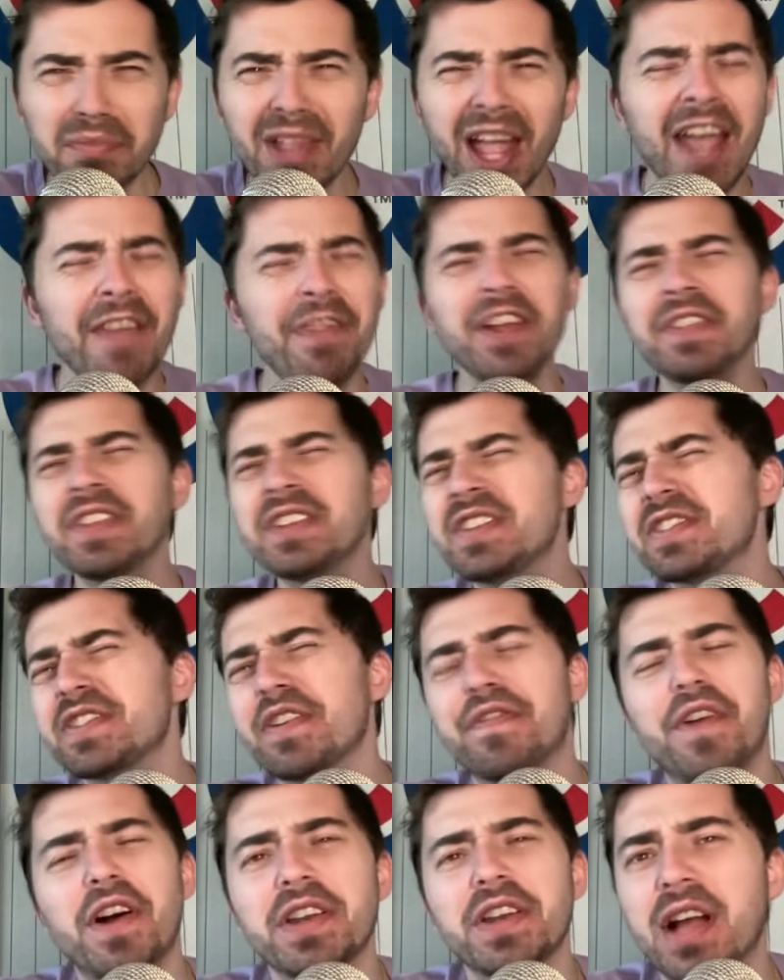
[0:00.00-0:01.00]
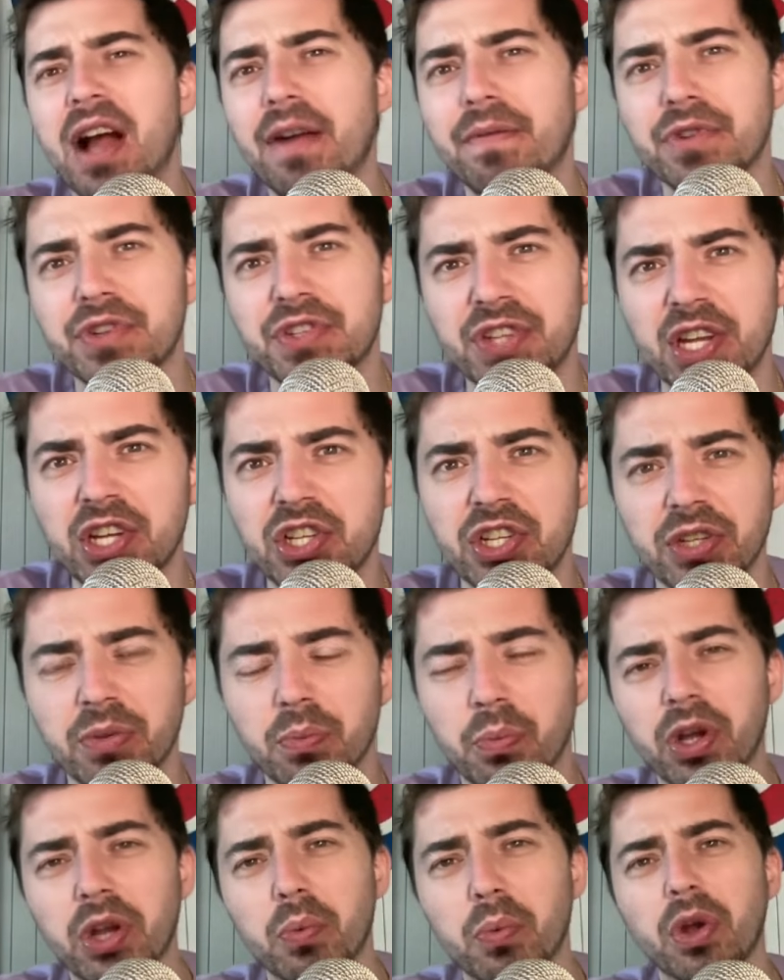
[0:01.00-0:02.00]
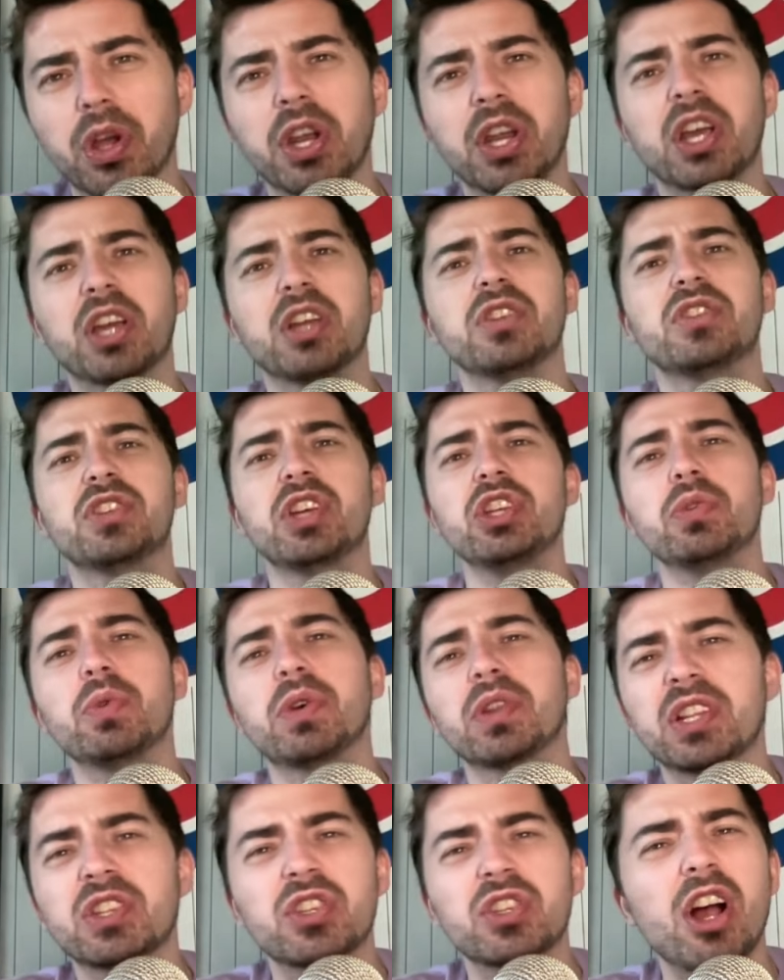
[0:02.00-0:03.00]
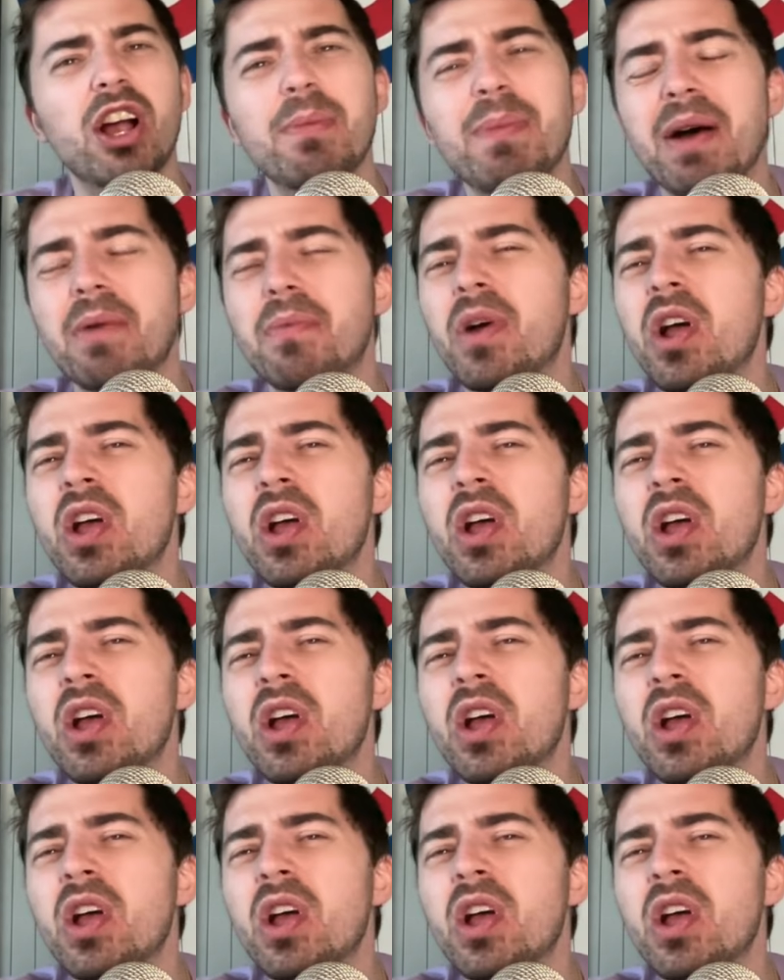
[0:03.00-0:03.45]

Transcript: I think this is a fun conversation. We're, we're going to continue it. Let's talk about